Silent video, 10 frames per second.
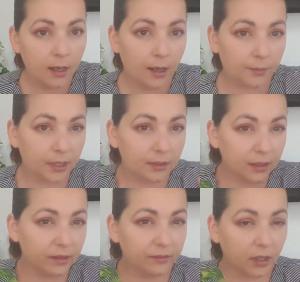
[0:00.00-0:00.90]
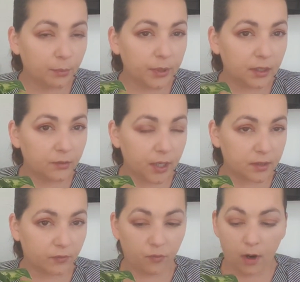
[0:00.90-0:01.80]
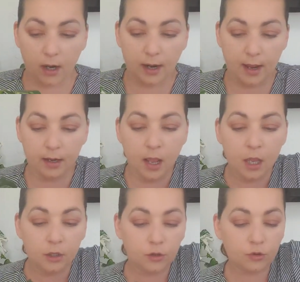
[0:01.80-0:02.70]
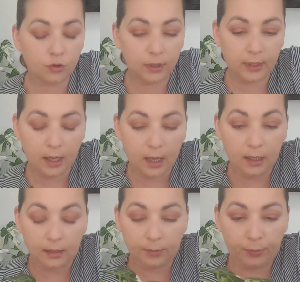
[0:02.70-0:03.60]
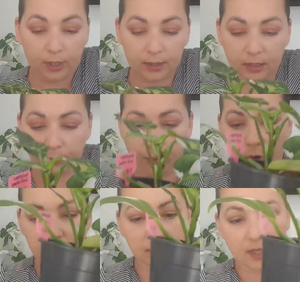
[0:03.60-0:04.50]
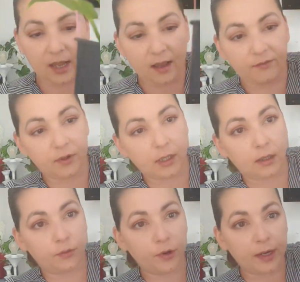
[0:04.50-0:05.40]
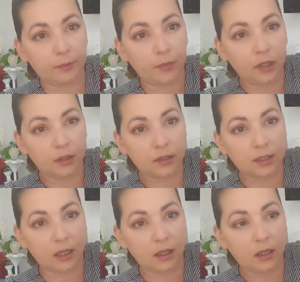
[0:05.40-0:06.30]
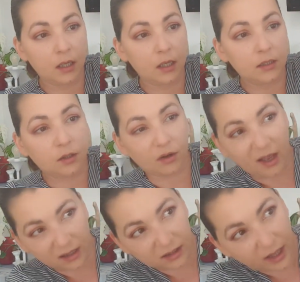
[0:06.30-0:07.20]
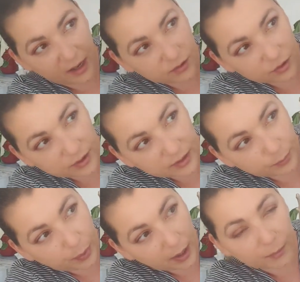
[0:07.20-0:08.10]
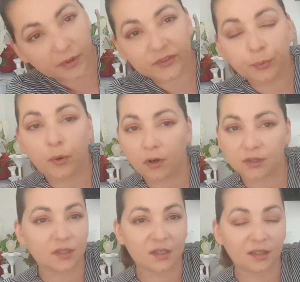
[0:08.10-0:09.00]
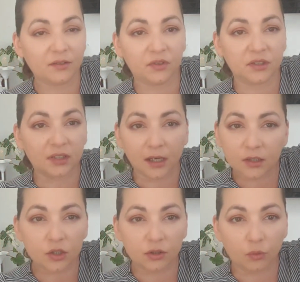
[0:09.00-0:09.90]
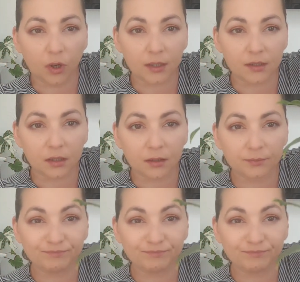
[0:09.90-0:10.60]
I'm not leaving a big reservoir. And usually the plastic pots, they have a rim, see? So actually the bottom of the pot is not even touching the water.